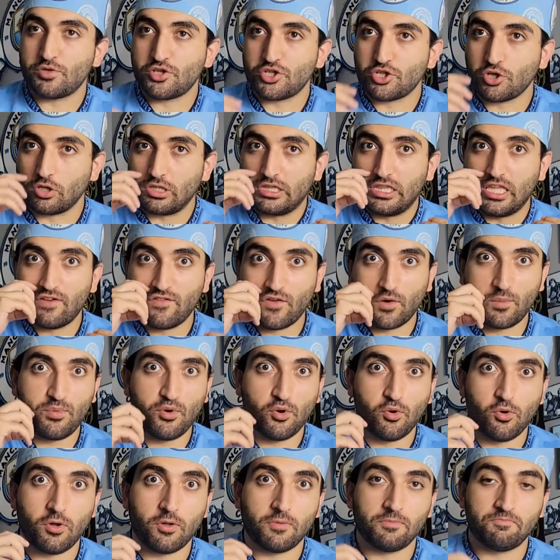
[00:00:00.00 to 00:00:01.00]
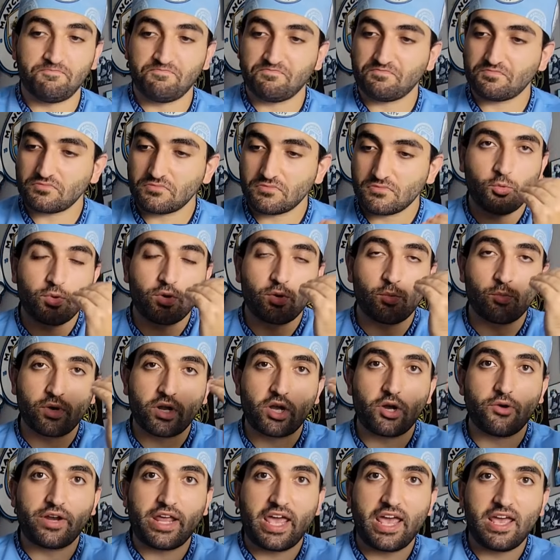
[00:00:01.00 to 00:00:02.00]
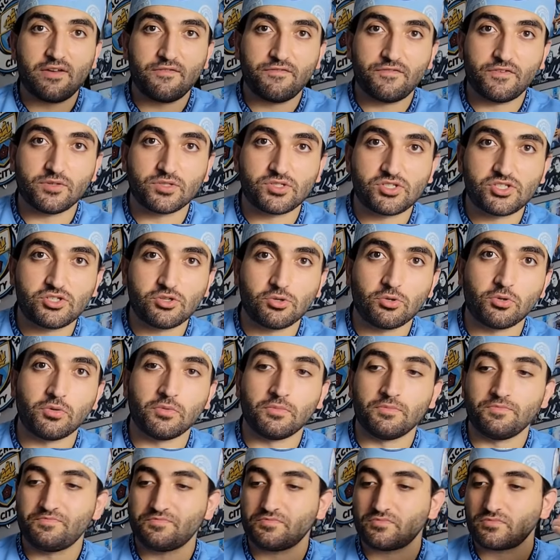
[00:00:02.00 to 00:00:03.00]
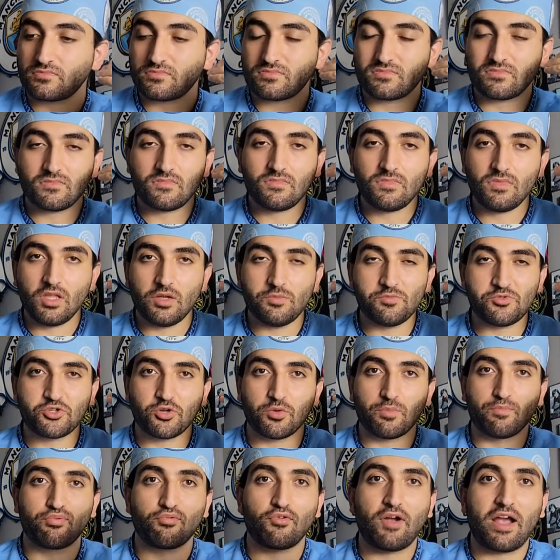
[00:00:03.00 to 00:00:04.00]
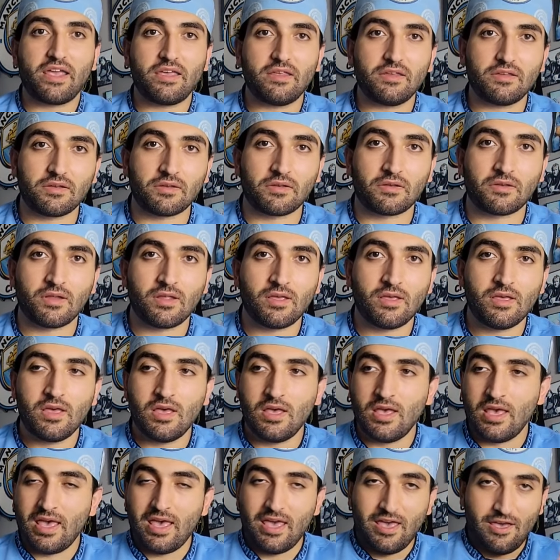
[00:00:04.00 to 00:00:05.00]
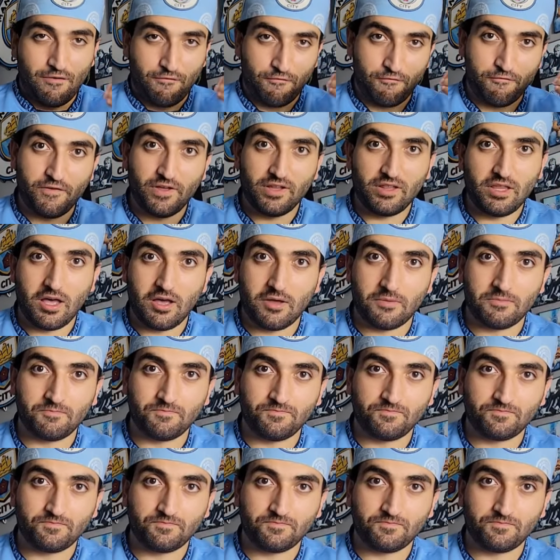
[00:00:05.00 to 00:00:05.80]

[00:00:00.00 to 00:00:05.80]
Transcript: sure Liverpool, we're going to Anfield soon. I'm sure Brighton, Villa,